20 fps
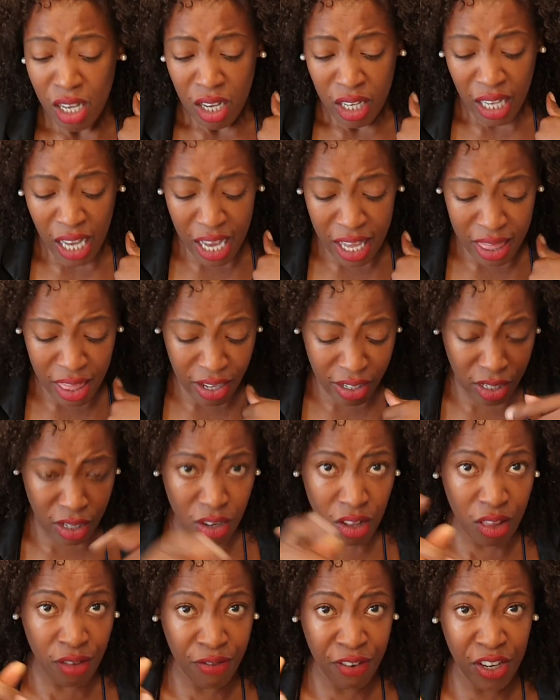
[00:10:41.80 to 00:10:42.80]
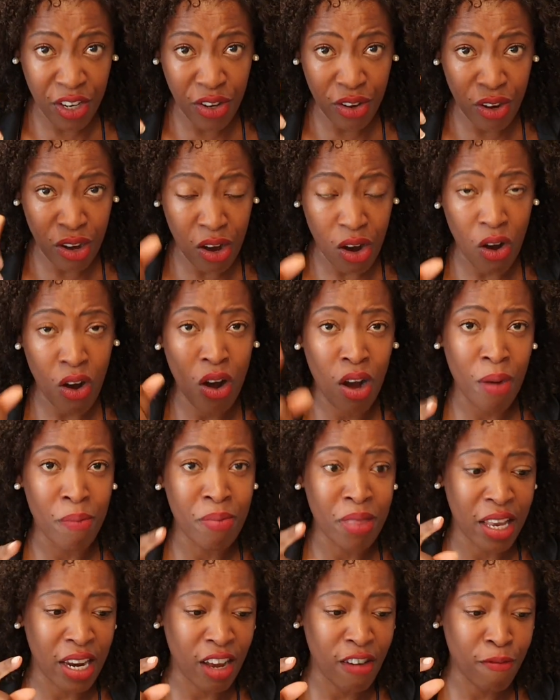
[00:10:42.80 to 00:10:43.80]
Okay, there's another video
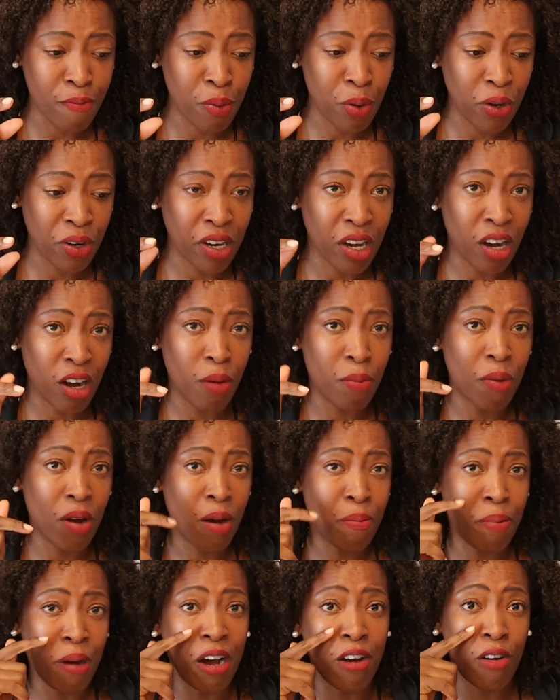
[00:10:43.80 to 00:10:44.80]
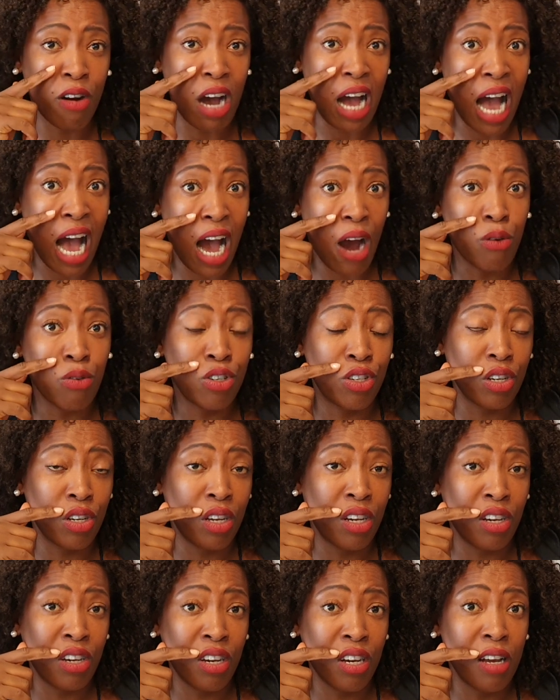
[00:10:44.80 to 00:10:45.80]
that I've put up about how
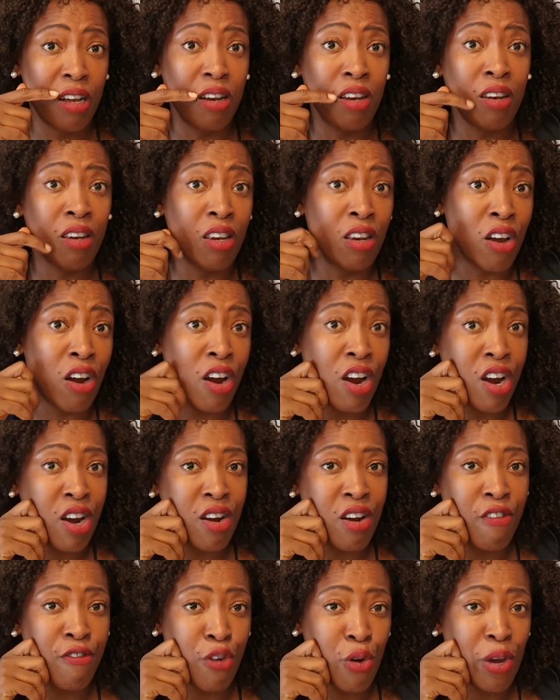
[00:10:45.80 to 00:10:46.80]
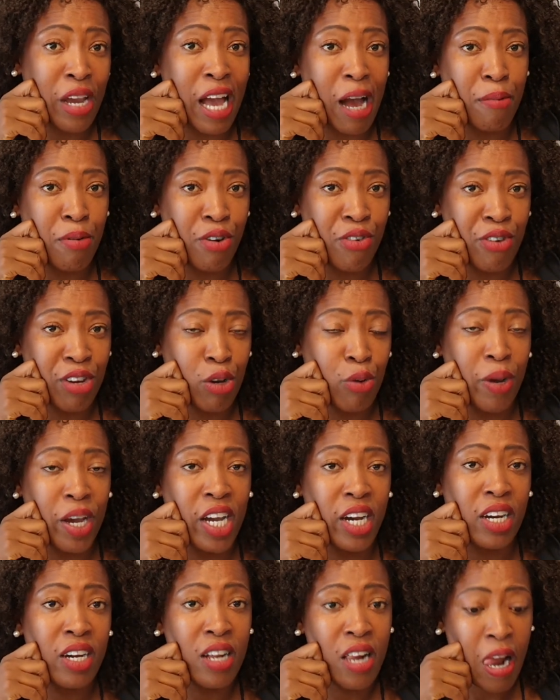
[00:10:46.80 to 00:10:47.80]
to learn vocabulary
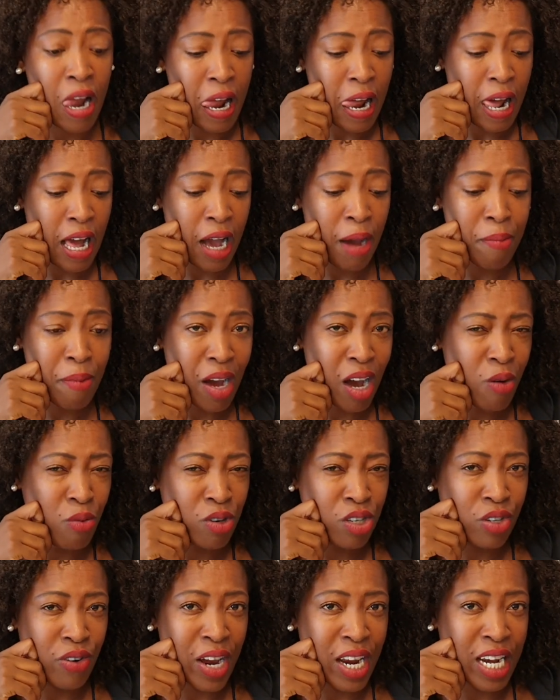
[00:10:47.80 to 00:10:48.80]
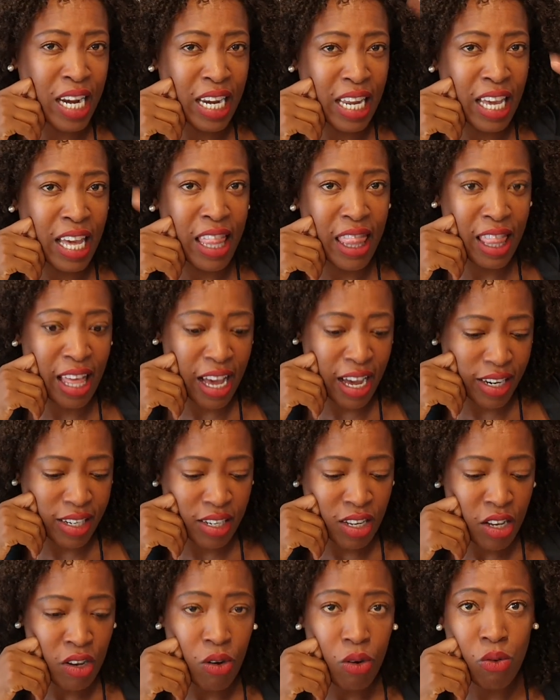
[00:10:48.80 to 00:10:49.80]
quicker. I will try and link that
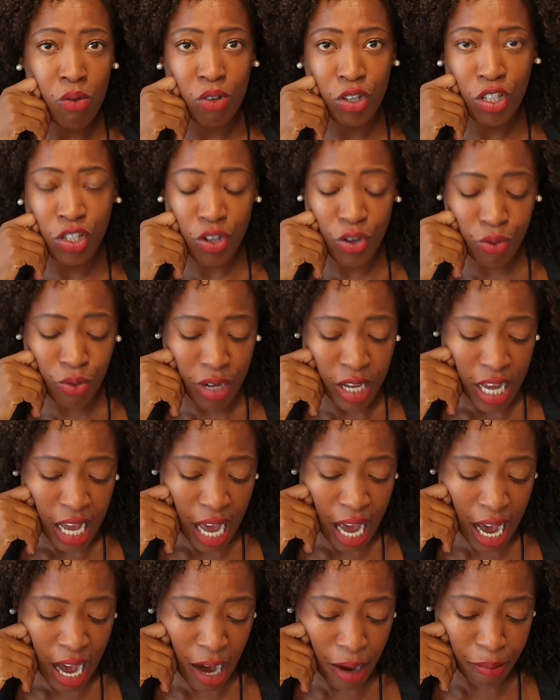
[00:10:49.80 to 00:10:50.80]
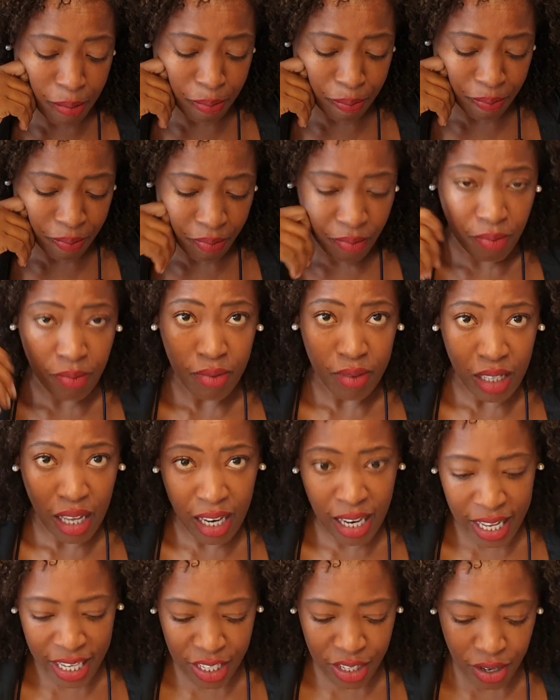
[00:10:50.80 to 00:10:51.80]
also
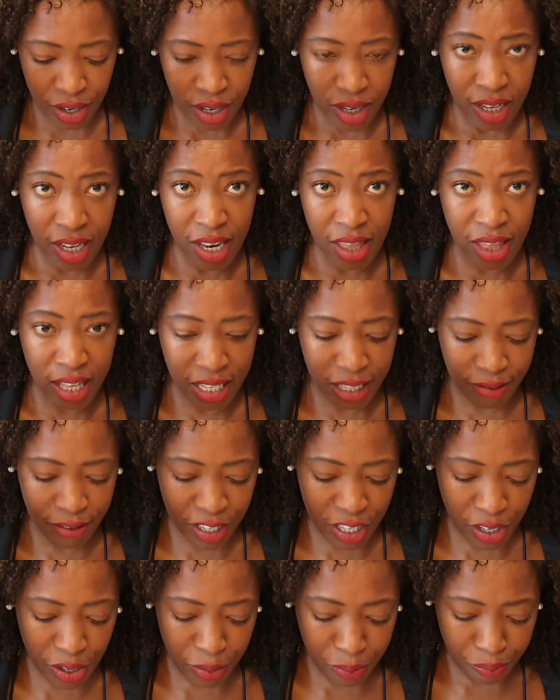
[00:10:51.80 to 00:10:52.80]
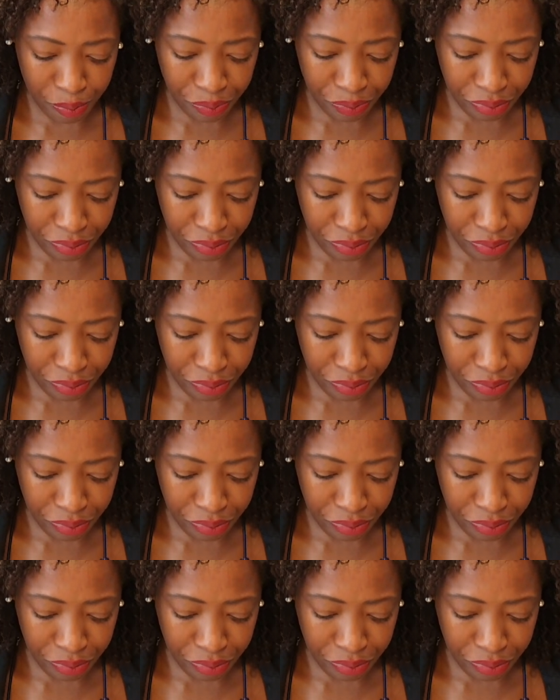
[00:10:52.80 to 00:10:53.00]
later in this video.